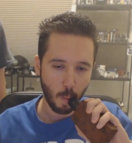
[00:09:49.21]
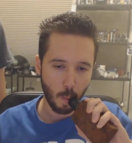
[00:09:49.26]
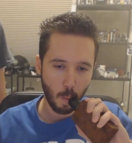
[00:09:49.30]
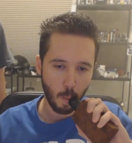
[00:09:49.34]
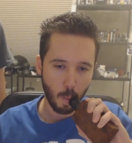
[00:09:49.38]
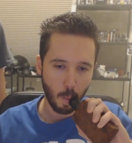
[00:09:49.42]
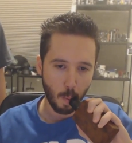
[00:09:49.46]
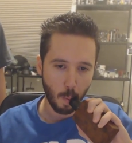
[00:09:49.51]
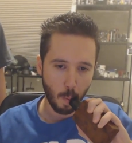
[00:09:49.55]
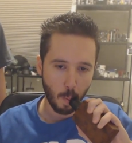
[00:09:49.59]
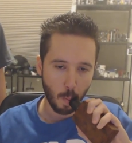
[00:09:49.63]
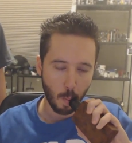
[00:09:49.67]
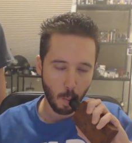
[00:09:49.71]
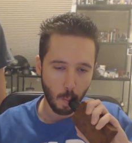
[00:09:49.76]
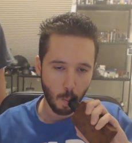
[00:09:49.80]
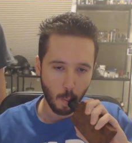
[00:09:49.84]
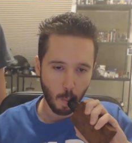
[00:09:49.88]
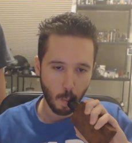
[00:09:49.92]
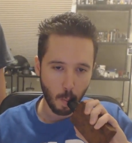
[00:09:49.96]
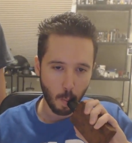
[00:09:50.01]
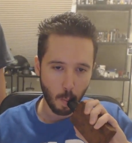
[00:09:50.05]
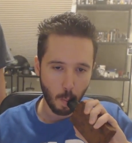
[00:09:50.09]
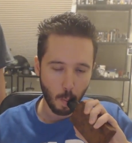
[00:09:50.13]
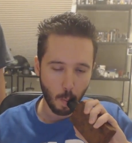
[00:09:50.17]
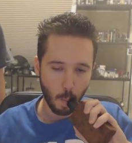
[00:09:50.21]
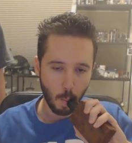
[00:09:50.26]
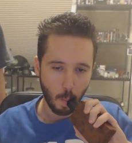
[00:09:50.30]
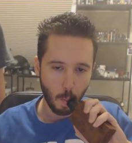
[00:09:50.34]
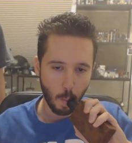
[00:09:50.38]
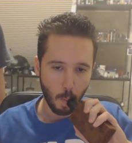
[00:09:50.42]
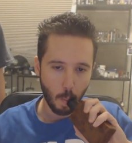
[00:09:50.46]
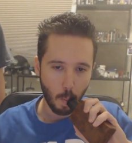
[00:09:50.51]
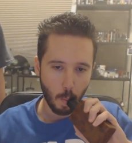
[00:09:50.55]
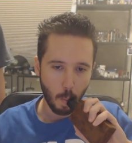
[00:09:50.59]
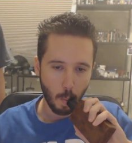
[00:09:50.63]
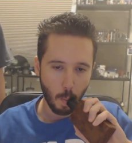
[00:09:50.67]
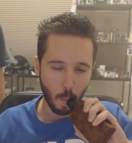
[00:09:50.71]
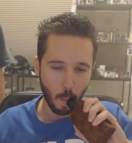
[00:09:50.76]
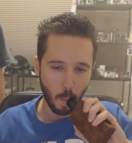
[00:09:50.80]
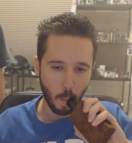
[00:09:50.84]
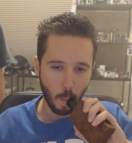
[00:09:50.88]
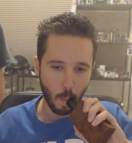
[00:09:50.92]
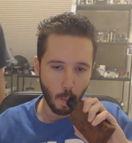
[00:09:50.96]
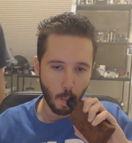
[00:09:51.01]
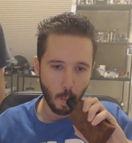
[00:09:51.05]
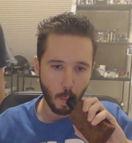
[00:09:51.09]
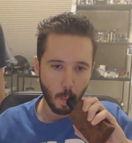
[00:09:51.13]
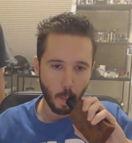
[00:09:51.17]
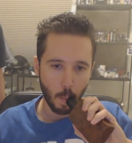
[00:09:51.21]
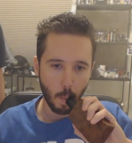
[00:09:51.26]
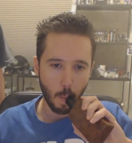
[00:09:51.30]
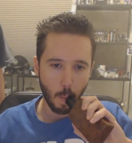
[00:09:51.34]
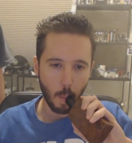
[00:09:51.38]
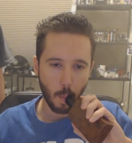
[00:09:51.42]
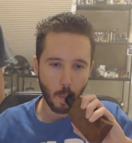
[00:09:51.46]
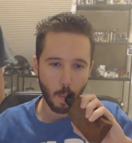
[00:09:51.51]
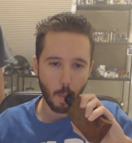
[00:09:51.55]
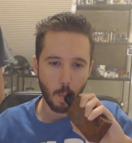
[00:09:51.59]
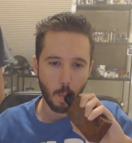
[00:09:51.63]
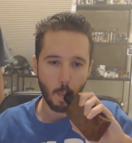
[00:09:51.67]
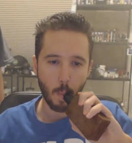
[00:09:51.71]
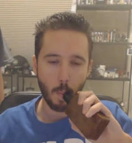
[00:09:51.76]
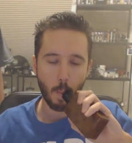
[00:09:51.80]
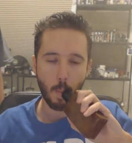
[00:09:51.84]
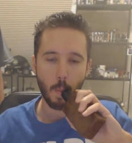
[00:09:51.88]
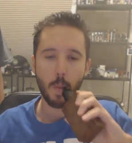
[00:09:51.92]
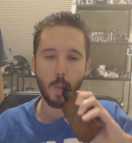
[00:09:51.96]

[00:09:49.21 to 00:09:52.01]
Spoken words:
(silence)